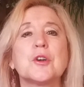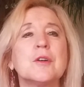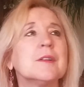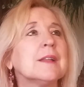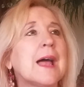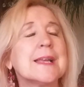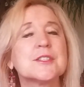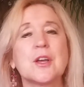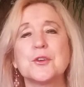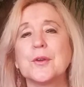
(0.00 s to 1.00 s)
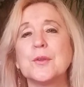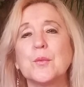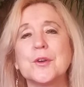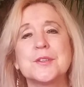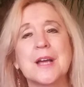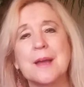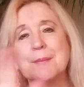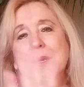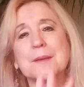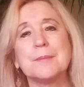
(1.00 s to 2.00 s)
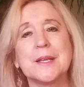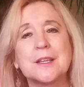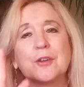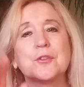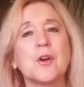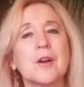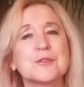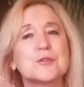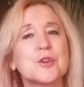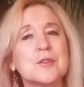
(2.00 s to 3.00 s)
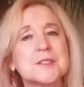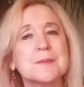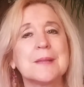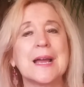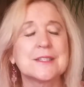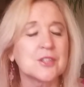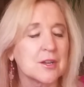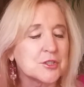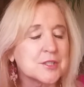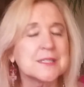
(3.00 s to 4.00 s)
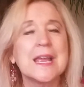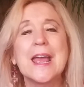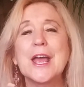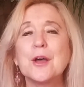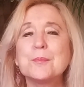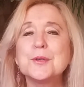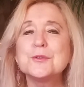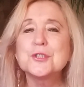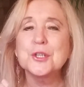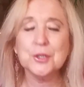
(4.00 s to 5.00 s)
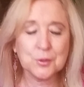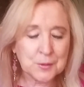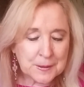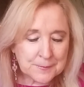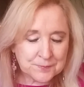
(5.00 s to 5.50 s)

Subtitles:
turn lights on during the wintertime. It can be a little dark, so turn some lights on. Just help you to